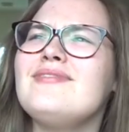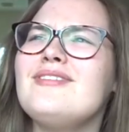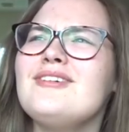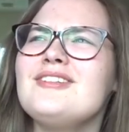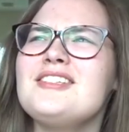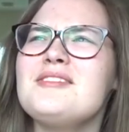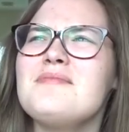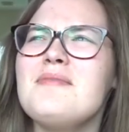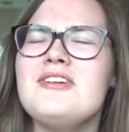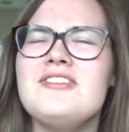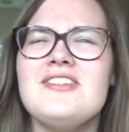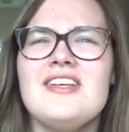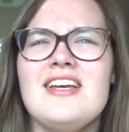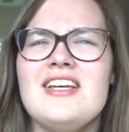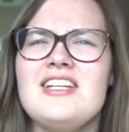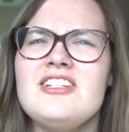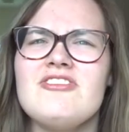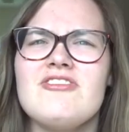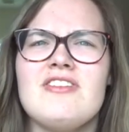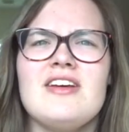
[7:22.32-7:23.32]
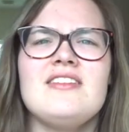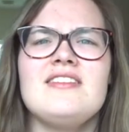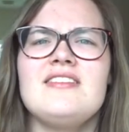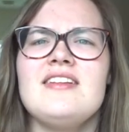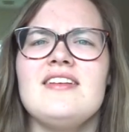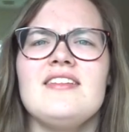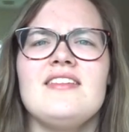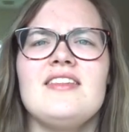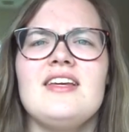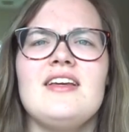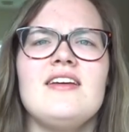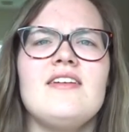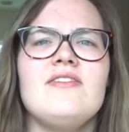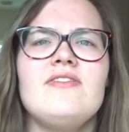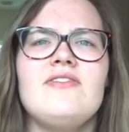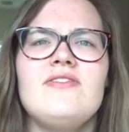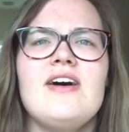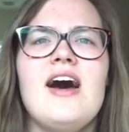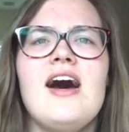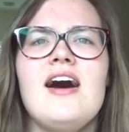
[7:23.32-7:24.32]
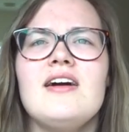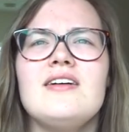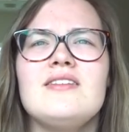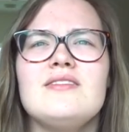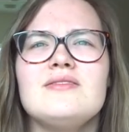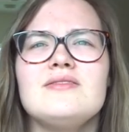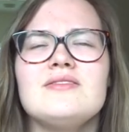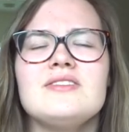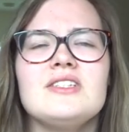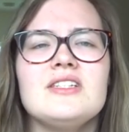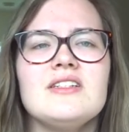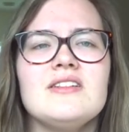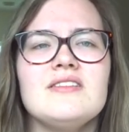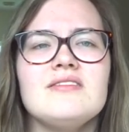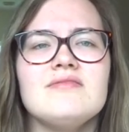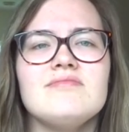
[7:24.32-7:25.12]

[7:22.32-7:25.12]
What's the most interesting thing I've found?